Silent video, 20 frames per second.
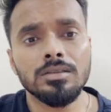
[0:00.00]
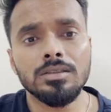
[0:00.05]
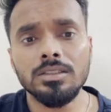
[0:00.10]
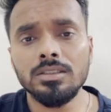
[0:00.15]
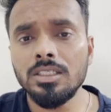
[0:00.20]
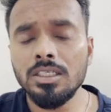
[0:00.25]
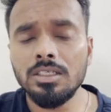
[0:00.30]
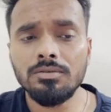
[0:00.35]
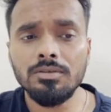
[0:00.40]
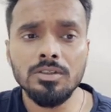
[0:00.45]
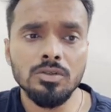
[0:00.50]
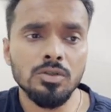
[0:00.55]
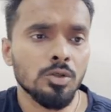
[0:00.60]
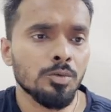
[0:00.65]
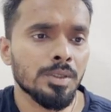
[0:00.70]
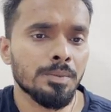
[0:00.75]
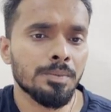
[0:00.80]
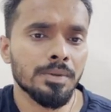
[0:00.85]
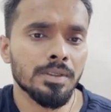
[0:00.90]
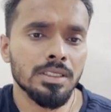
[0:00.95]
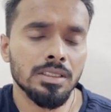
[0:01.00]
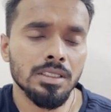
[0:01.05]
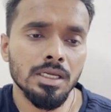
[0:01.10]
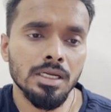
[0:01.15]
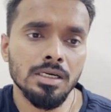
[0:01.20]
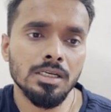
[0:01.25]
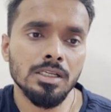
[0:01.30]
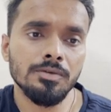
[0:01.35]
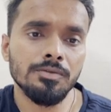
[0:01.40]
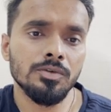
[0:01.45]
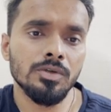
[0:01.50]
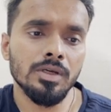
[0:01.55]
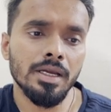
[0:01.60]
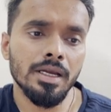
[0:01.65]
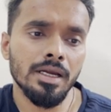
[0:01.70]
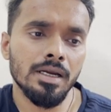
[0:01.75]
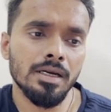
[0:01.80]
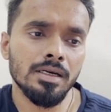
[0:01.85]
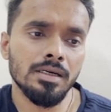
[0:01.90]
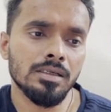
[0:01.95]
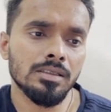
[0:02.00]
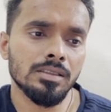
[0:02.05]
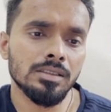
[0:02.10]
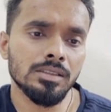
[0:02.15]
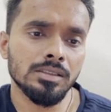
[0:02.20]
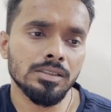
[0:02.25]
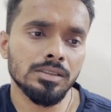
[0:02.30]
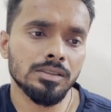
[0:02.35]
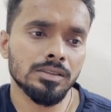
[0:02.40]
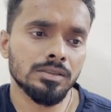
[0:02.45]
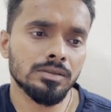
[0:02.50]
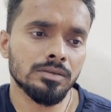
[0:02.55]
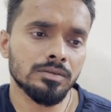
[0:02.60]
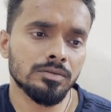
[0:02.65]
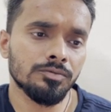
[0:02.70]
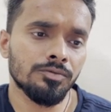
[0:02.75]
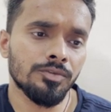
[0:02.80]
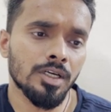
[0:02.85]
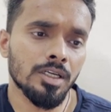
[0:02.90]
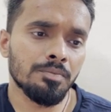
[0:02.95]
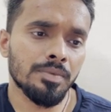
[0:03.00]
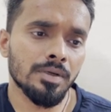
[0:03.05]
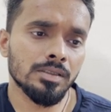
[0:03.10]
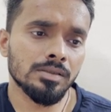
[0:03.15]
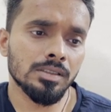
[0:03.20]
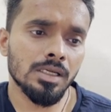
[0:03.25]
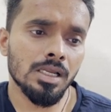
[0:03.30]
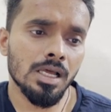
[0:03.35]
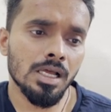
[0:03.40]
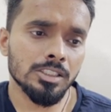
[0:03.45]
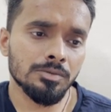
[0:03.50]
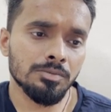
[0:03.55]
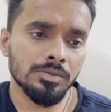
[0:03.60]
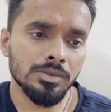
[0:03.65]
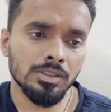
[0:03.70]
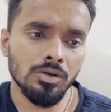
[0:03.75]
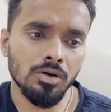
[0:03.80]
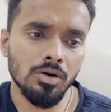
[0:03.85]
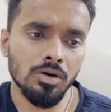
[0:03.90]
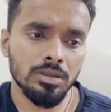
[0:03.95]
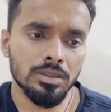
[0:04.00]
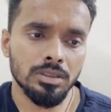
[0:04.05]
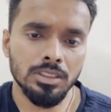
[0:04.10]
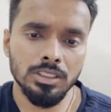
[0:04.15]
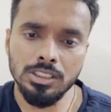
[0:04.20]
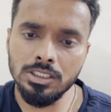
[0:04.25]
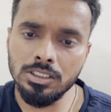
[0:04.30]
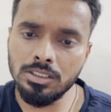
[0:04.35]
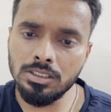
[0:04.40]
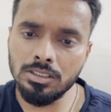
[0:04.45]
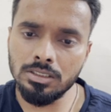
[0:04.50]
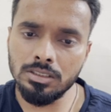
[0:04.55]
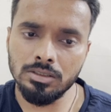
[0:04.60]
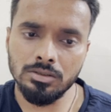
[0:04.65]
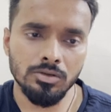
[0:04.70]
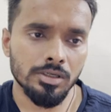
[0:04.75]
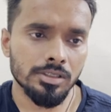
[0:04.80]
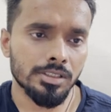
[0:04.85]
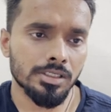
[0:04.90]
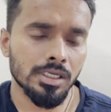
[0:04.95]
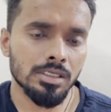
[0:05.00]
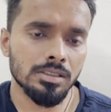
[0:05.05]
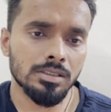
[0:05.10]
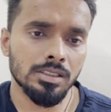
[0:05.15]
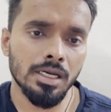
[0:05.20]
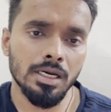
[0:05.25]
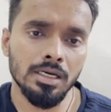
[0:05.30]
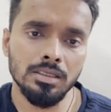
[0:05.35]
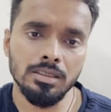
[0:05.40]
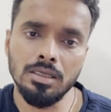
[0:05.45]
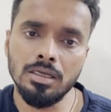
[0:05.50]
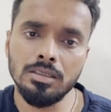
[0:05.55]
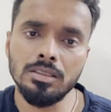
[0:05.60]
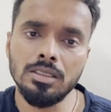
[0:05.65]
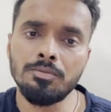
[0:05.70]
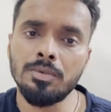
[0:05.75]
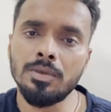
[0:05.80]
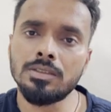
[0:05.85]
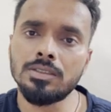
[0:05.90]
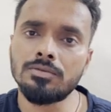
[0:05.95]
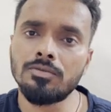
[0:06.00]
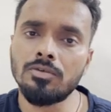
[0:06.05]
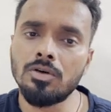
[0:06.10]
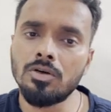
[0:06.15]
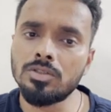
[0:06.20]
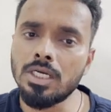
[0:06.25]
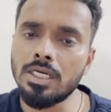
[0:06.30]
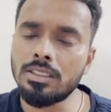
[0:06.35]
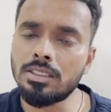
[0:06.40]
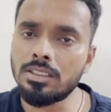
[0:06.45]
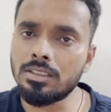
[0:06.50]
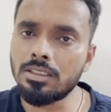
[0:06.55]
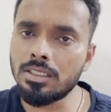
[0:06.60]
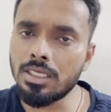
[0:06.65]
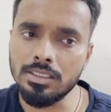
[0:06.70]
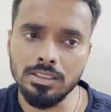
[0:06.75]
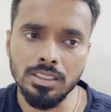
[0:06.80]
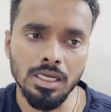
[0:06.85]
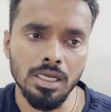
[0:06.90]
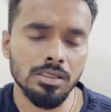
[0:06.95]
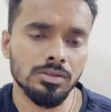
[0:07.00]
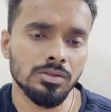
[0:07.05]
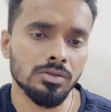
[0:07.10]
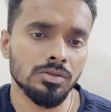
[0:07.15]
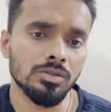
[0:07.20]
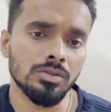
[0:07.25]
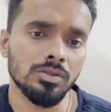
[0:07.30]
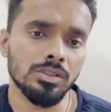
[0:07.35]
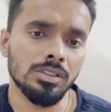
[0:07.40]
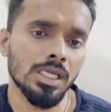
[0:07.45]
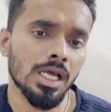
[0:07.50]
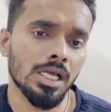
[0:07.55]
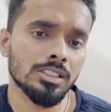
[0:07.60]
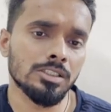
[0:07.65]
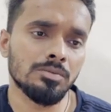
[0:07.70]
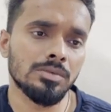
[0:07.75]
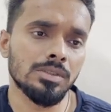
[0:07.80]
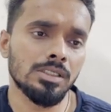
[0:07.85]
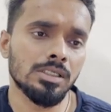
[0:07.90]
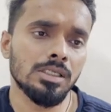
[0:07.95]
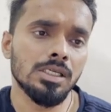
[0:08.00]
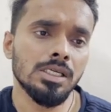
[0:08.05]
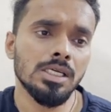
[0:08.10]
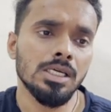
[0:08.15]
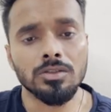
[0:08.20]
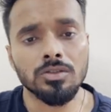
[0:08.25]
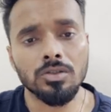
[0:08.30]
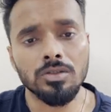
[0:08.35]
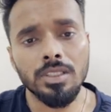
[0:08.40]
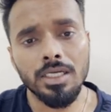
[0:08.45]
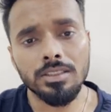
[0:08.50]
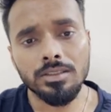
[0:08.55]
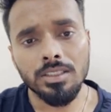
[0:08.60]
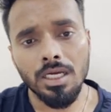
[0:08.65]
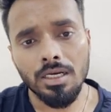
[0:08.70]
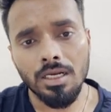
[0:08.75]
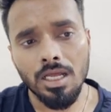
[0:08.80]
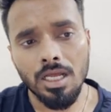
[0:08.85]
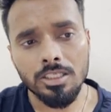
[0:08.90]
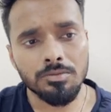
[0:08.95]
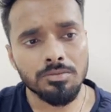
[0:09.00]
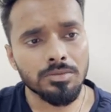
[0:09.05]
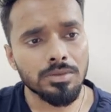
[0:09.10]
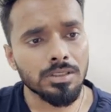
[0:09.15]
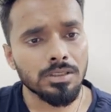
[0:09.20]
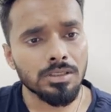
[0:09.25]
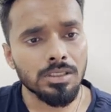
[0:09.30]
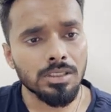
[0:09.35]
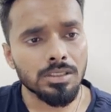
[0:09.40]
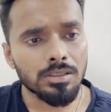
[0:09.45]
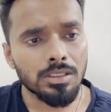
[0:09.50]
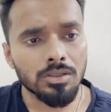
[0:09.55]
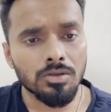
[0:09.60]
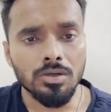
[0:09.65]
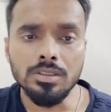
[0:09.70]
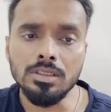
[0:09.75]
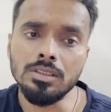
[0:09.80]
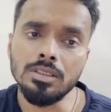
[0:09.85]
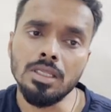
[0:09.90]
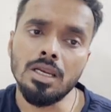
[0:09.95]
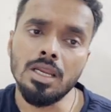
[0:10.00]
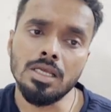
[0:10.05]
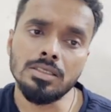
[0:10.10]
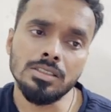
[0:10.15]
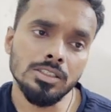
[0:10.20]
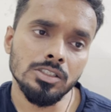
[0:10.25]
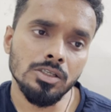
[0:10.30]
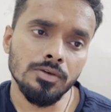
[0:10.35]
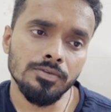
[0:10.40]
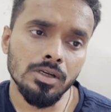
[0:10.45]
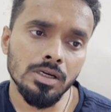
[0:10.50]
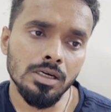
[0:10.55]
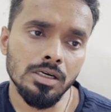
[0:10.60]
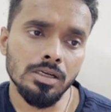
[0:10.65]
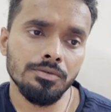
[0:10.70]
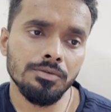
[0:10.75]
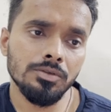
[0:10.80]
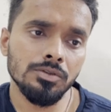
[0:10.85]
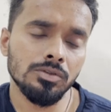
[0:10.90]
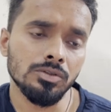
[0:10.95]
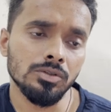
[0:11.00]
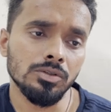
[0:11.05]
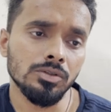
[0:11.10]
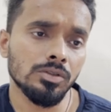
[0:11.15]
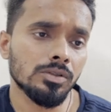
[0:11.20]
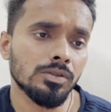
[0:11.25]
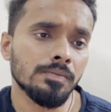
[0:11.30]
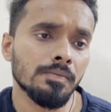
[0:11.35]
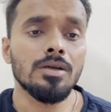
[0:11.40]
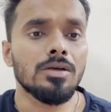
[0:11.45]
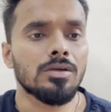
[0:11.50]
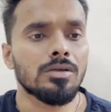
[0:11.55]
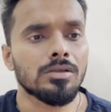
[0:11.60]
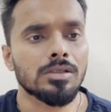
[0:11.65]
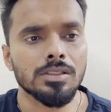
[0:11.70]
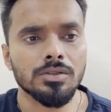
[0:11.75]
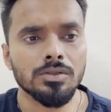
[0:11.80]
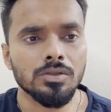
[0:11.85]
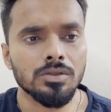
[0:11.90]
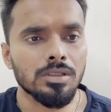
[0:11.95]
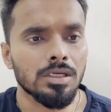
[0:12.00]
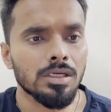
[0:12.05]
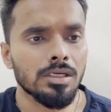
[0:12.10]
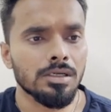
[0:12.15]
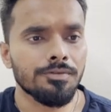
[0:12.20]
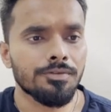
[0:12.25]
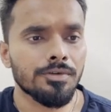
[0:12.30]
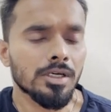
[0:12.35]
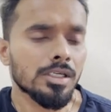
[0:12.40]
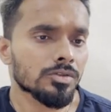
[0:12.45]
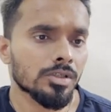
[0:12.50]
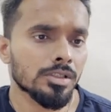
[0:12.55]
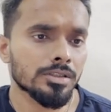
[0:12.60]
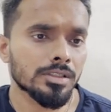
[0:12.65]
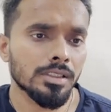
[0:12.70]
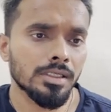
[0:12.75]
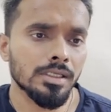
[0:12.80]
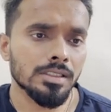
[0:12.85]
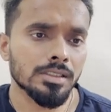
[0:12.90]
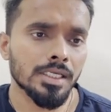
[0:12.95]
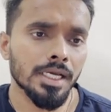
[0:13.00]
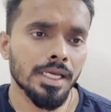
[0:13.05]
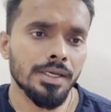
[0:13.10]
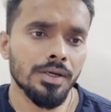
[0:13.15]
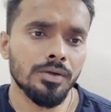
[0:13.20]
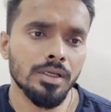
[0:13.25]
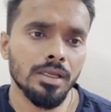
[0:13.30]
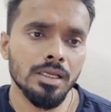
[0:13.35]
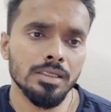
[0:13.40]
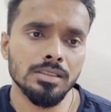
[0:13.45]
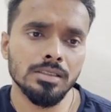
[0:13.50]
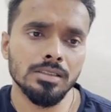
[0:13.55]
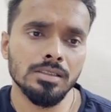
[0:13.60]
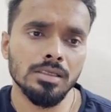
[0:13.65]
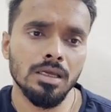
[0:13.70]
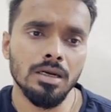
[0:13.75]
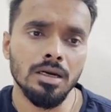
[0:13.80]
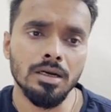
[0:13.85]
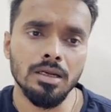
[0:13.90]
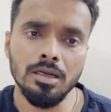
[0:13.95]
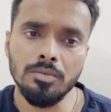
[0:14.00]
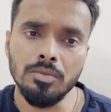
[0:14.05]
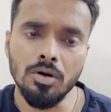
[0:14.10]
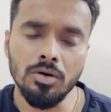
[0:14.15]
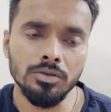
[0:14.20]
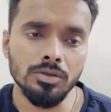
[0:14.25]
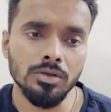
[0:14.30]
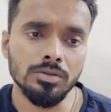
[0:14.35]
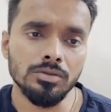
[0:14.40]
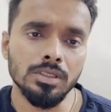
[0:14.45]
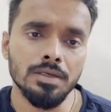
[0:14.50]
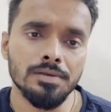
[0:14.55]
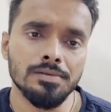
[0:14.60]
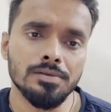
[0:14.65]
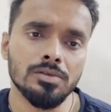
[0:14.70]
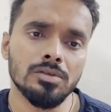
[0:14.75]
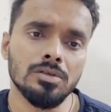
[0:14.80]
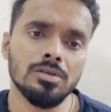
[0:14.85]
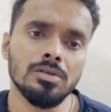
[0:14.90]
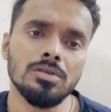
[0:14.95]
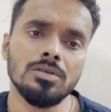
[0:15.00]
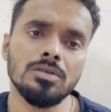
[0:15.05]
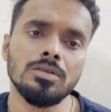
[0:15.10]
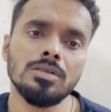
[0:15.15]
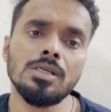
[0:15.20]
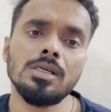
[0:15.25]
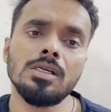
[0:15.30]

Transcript: there were two people in the interview, and one person asked me all these questions, and the other person was I think HR. So he asked me, so the HR asked me these three questions in the last session of the interview. So okay, so the first question is, can you tell us a little about yourself? So